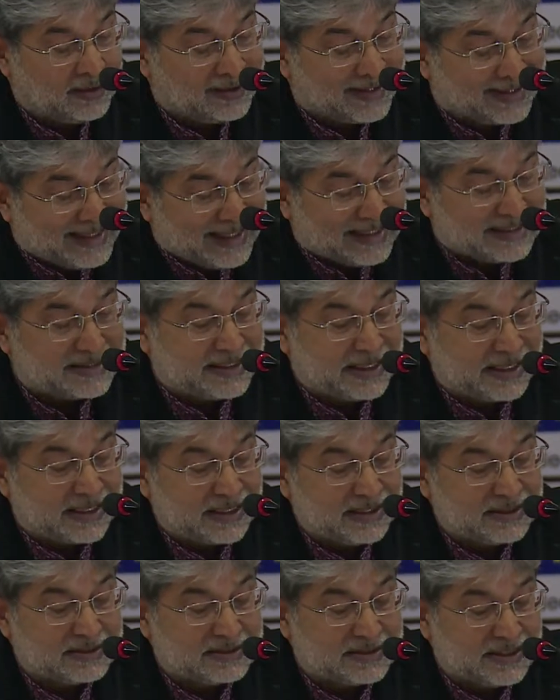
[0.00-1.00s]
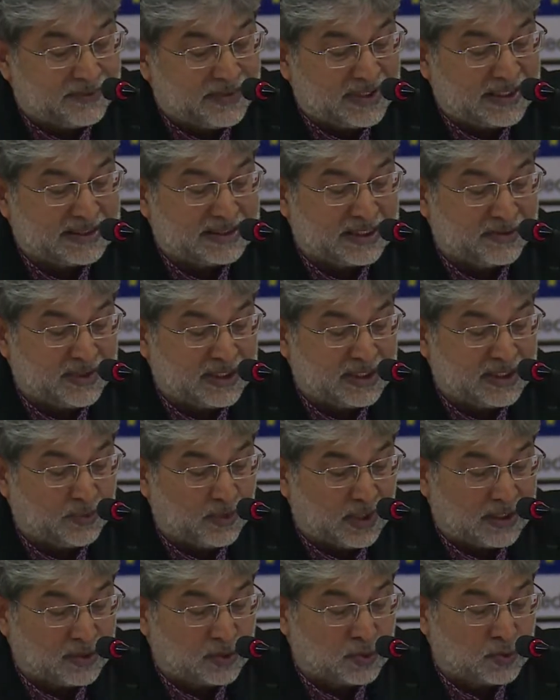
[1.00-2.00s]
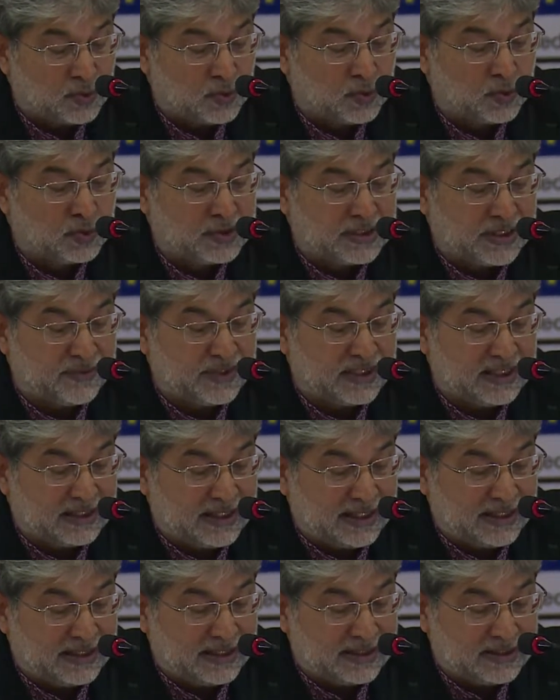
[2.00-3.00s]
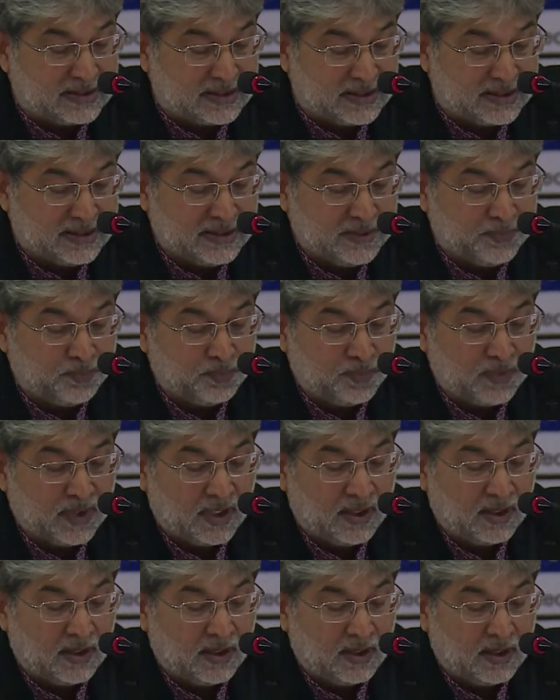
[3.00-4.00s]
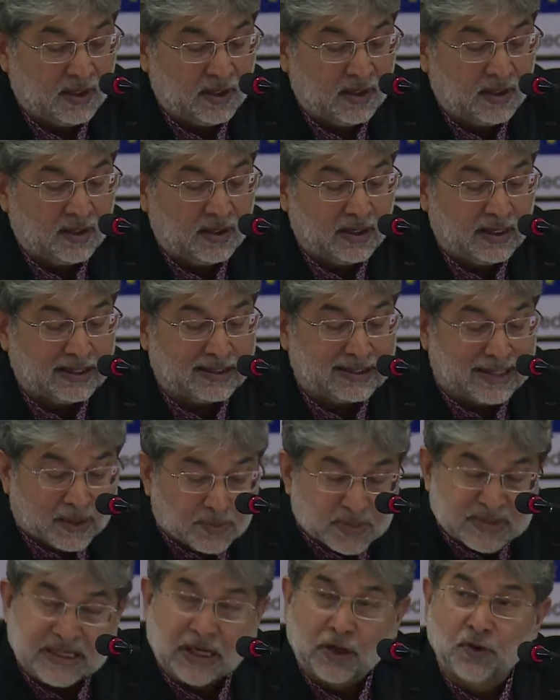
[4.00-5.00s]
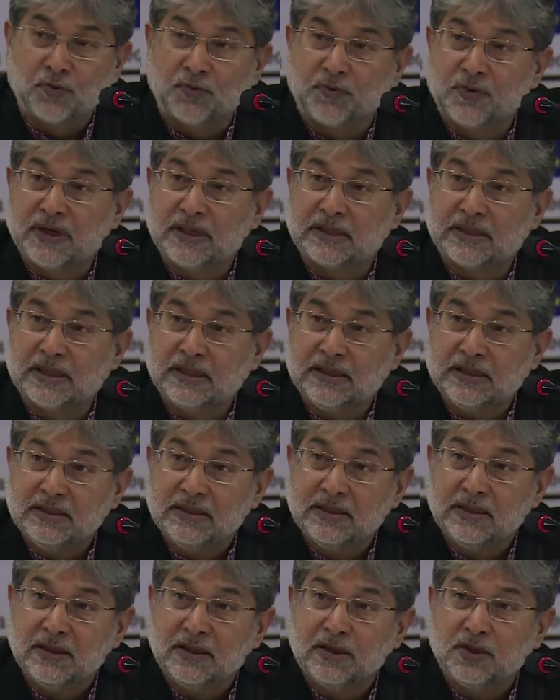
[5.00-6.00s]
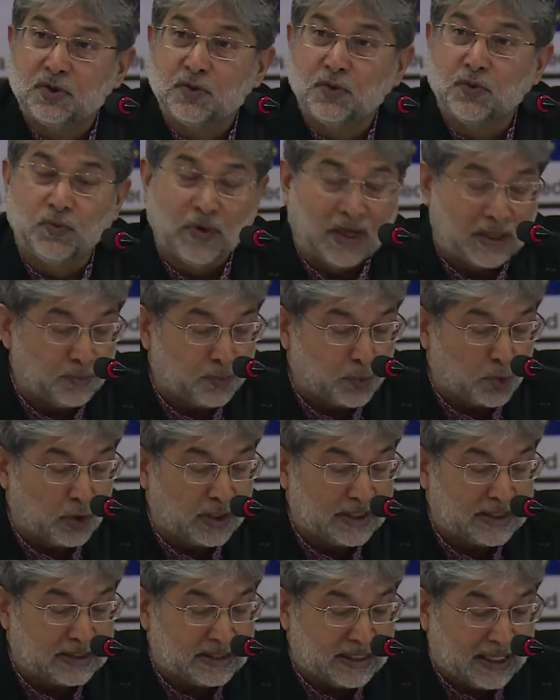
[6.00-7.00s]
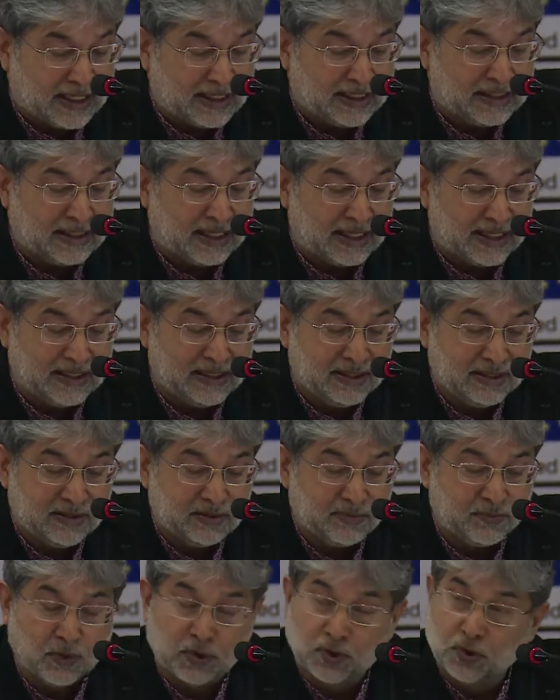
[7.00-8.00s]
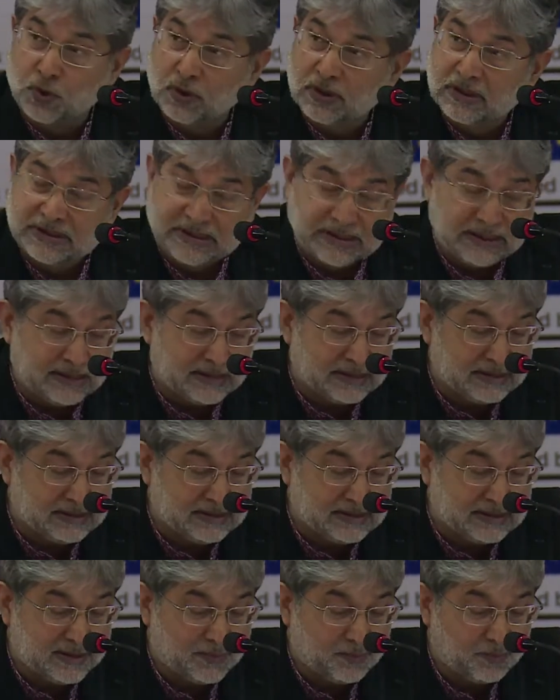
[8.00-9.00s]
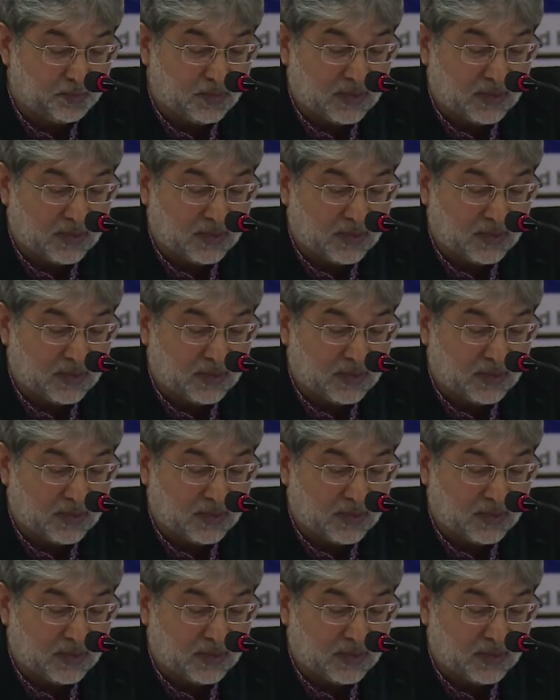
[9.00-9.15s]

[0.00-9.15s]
The next decade, 70-71 to 79-80, it comes down further to 1.99 for total cereals.